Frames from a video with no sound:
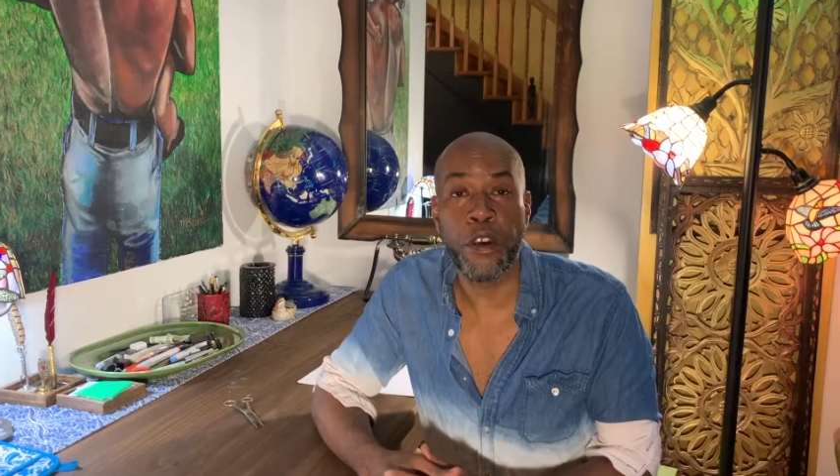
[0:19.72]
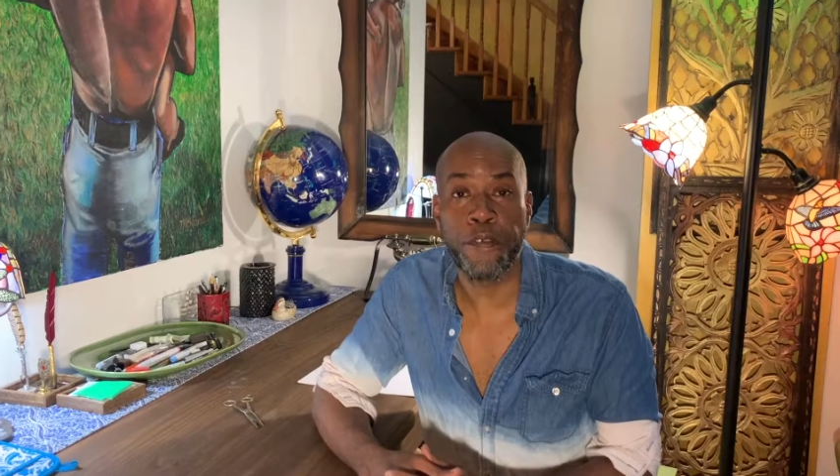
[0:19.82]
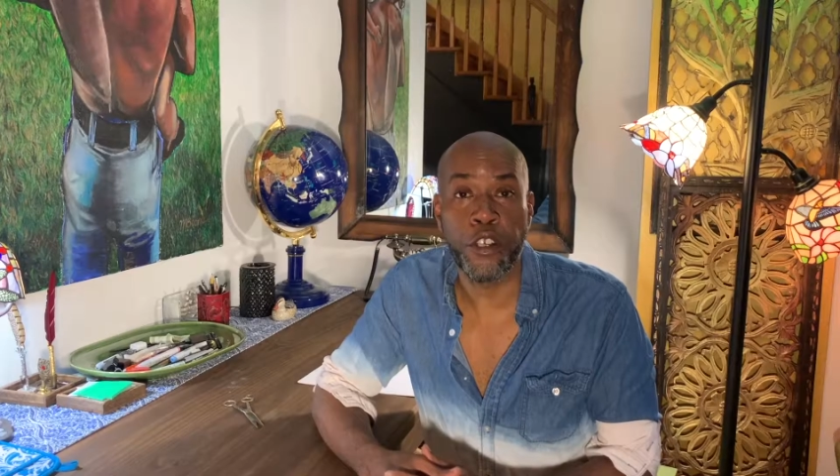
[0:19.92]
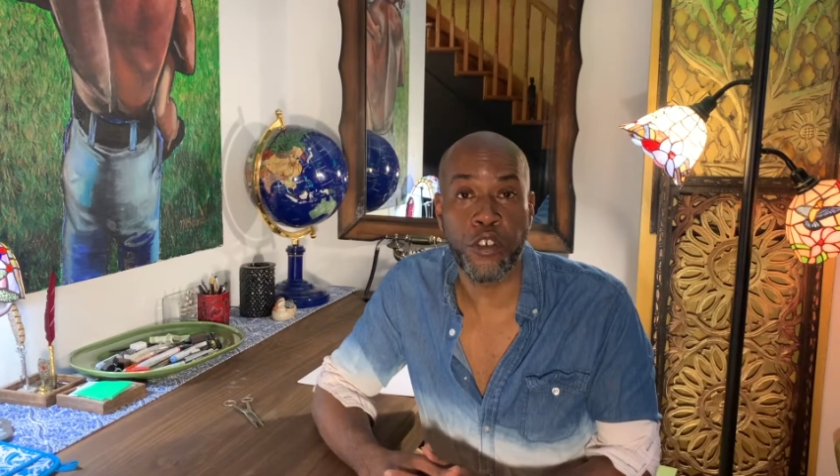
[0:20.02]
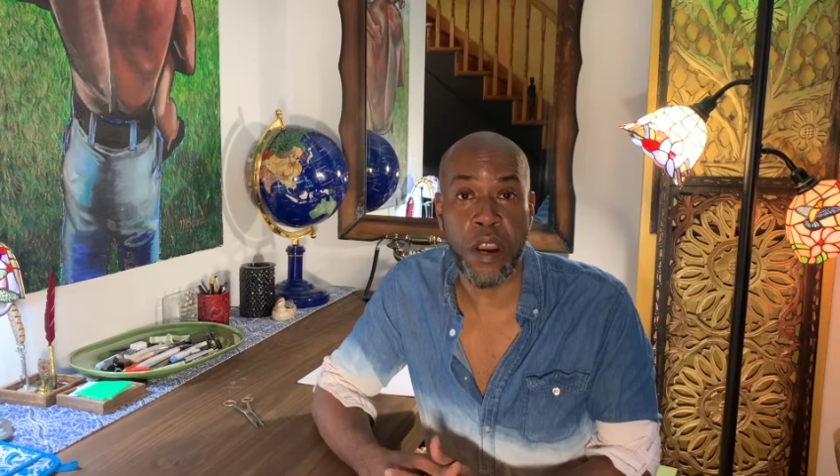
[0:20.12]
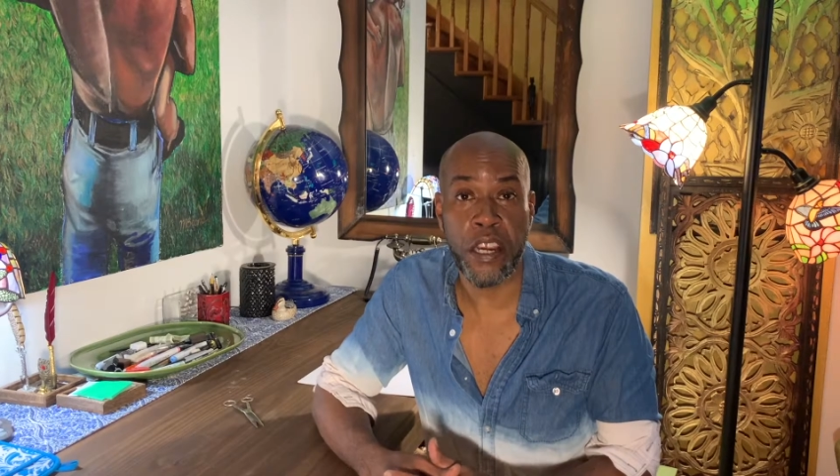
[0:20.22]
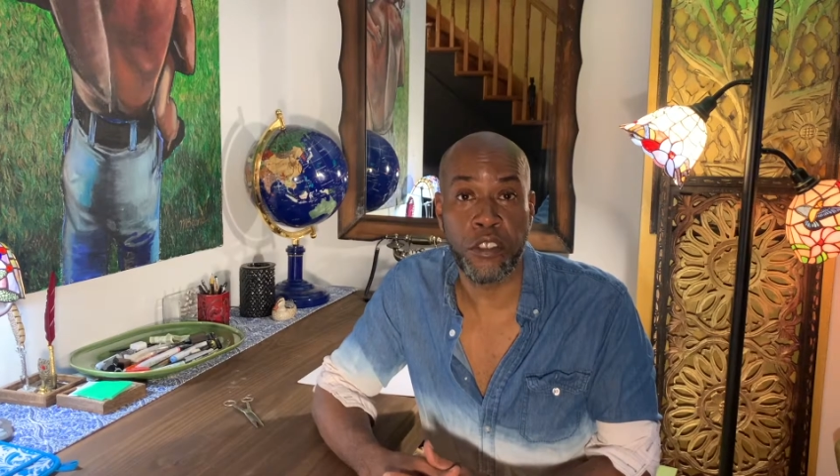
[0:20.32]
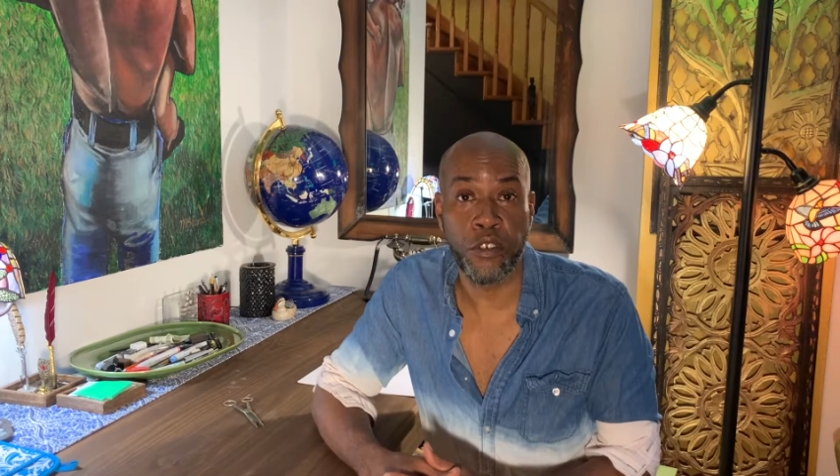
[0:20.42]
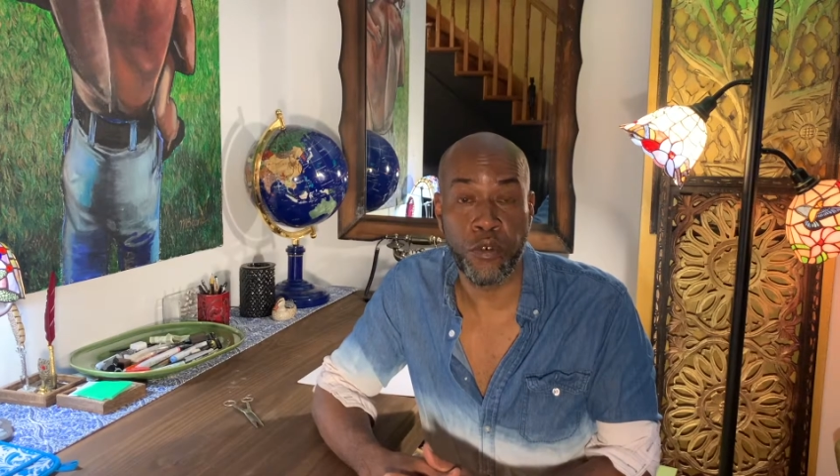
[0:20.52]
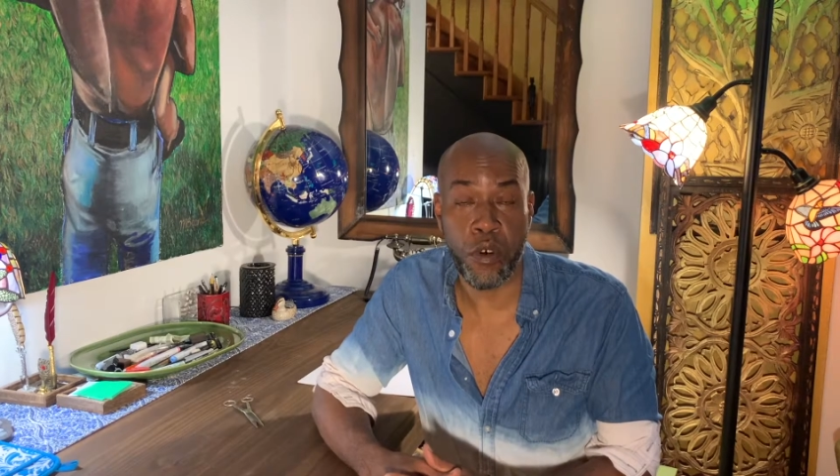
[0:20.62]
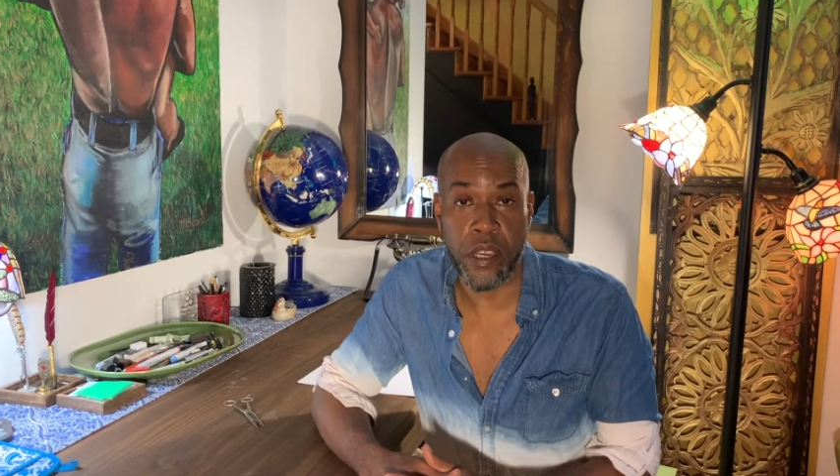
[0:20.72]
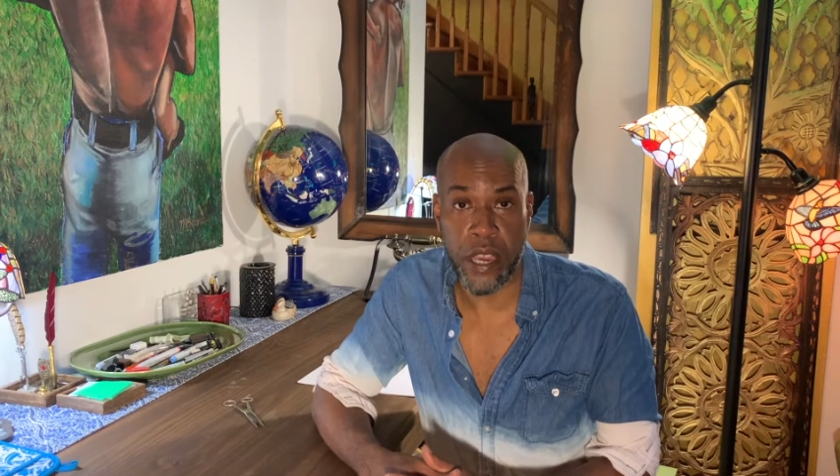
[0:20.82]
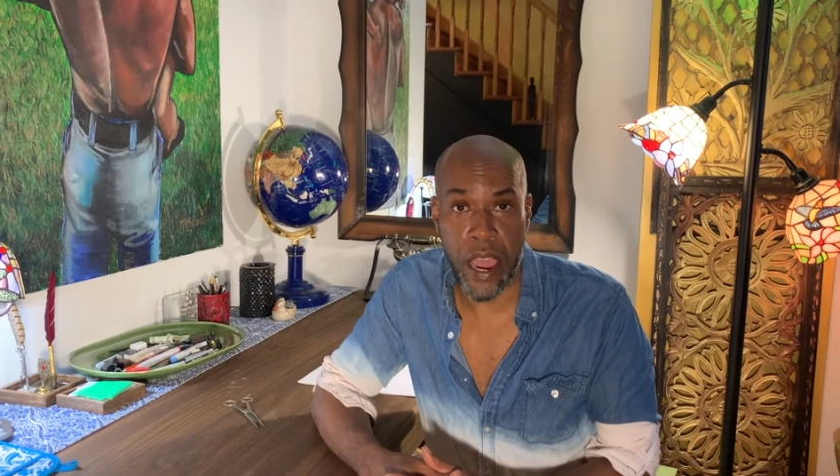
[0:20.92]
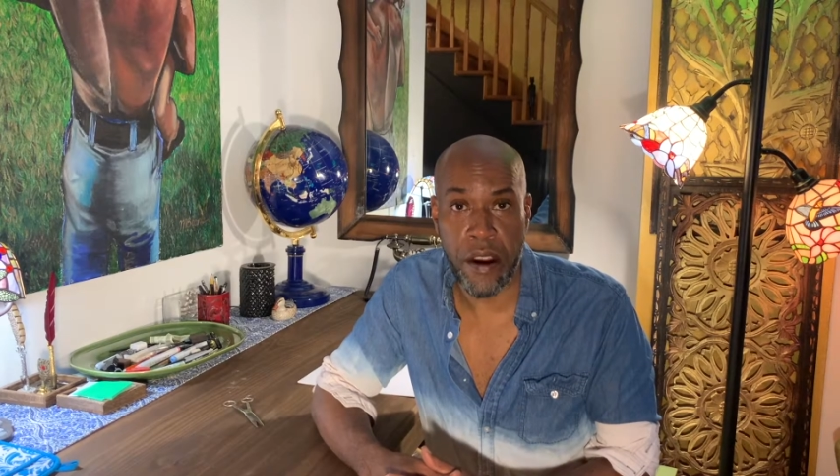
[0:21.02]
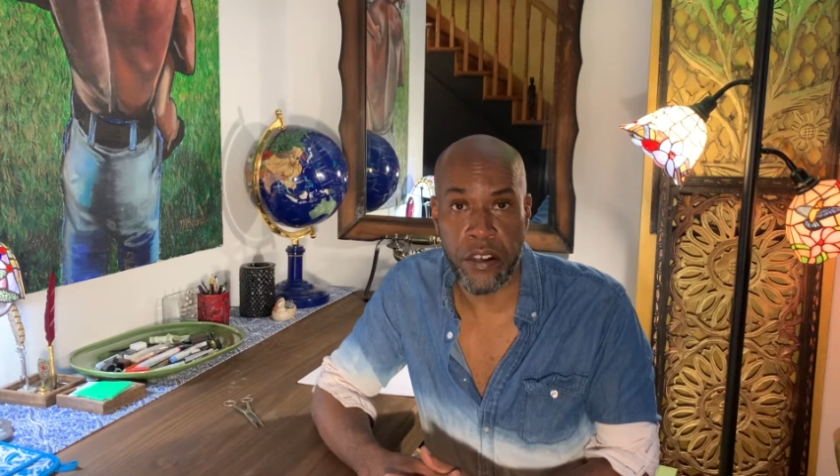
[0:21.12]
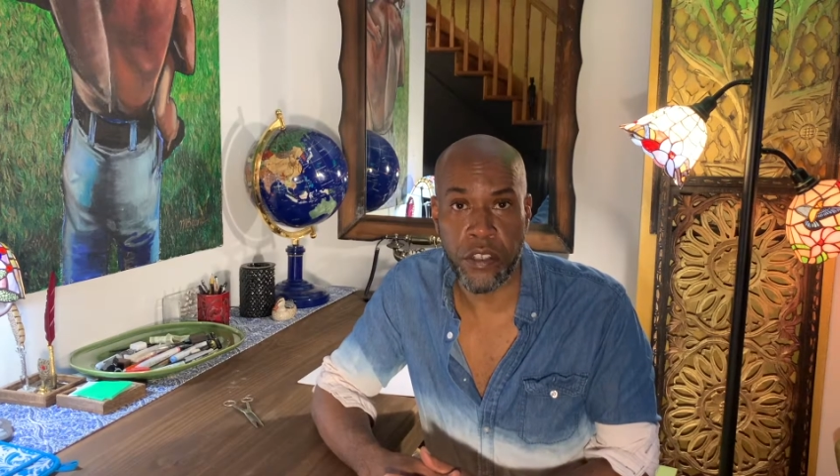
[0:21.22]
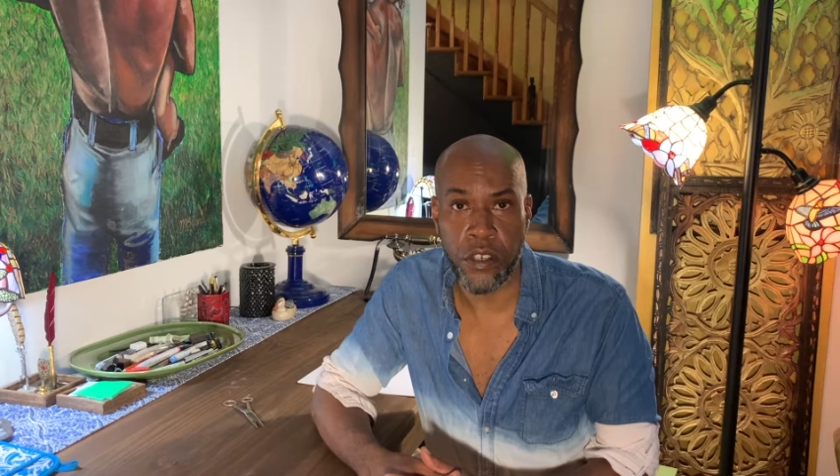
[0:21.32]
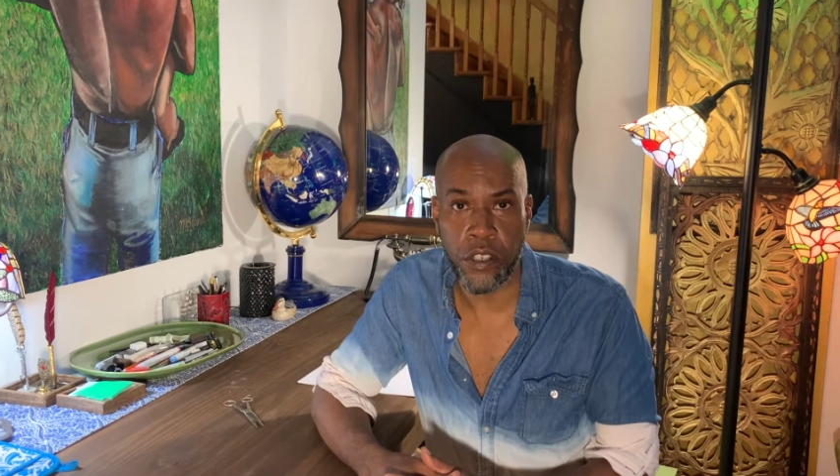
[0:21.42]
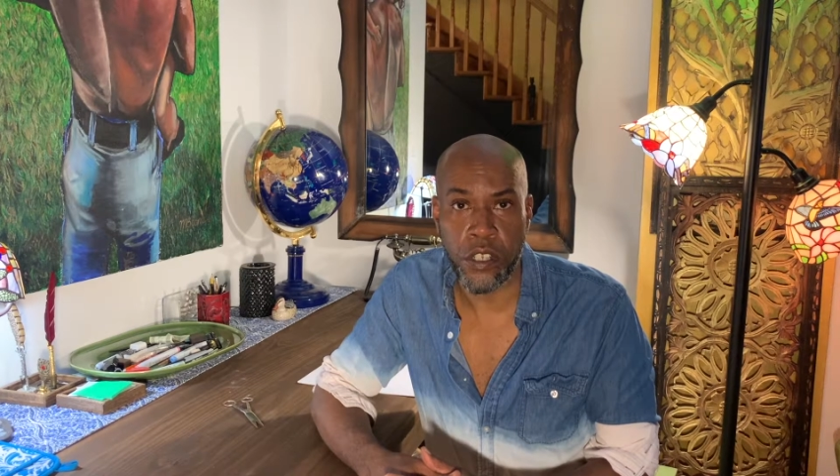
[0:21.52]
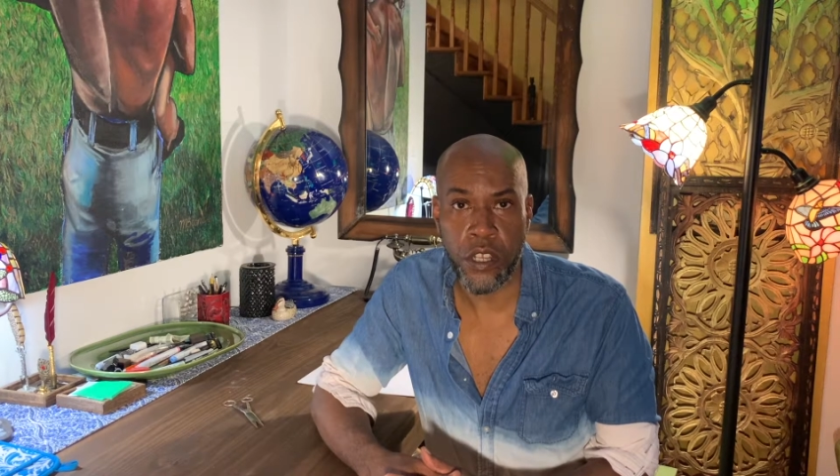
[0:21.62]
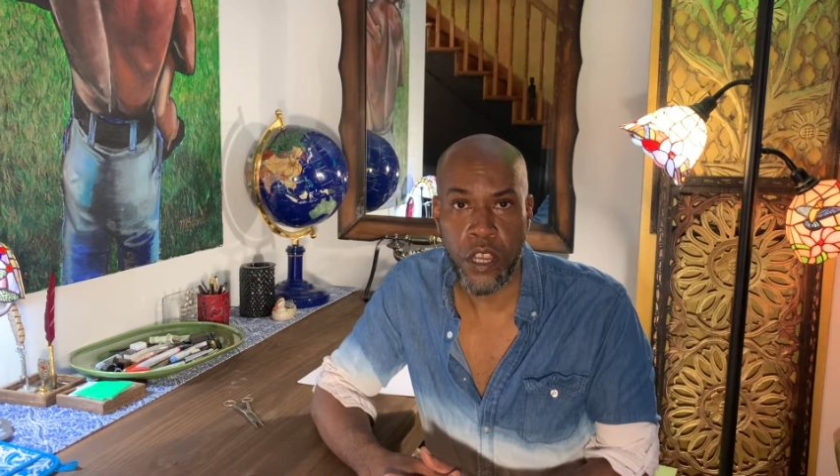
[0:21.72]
if you're trying to draw characters.